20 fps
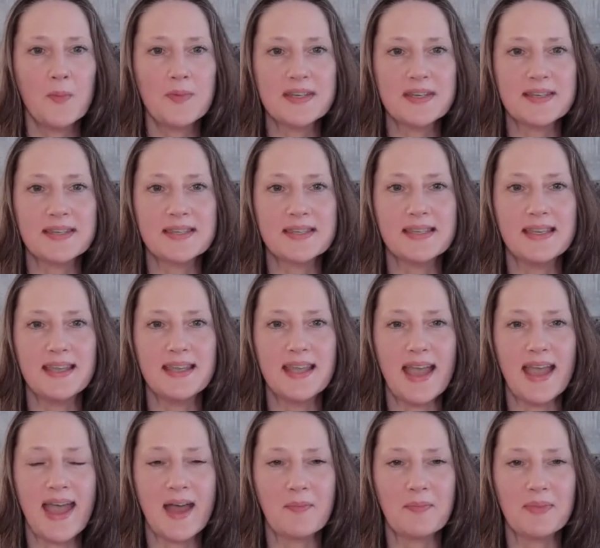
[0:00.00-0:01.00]
to see
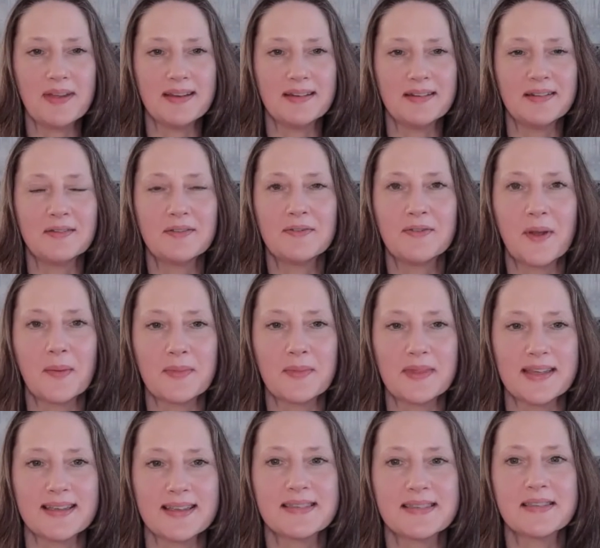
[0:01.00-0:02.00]
happen from
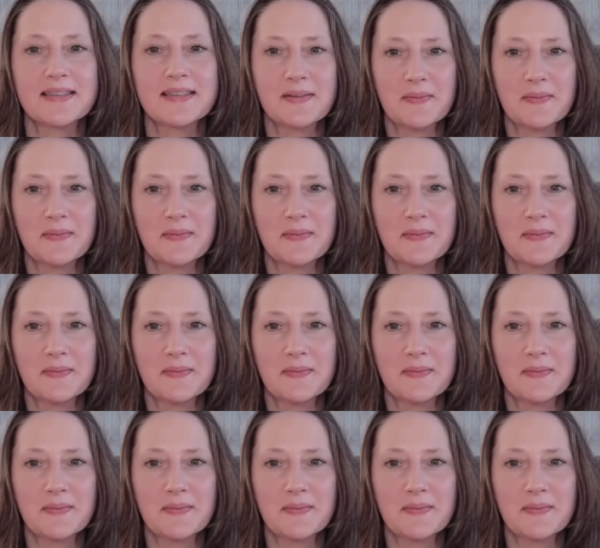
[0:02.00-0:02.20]
this?